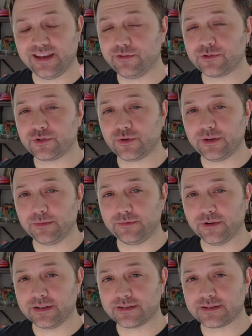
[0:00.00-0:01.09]
Thank you for joining me,
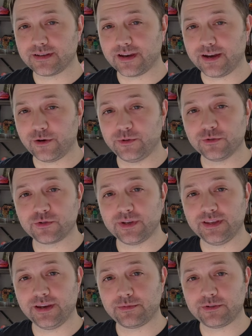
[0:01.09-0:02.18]
friends. I hope you enjoyed
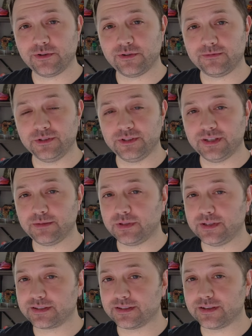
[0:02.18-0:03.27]
the episode. If you did,
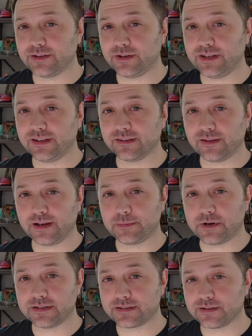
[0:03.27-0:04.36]
please consider hitting the like
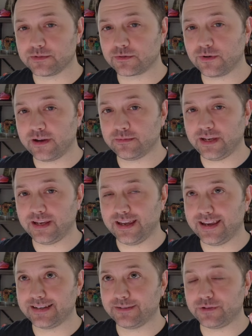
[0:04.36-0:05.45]
button, subscribing,
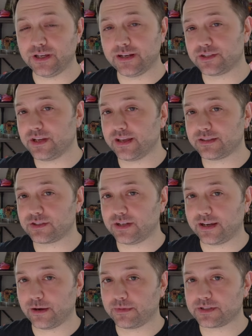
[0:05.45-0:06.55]
and if you get a chance,
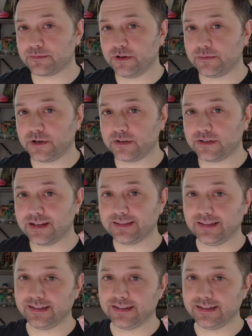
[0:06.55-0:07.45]
check out my SmugMug.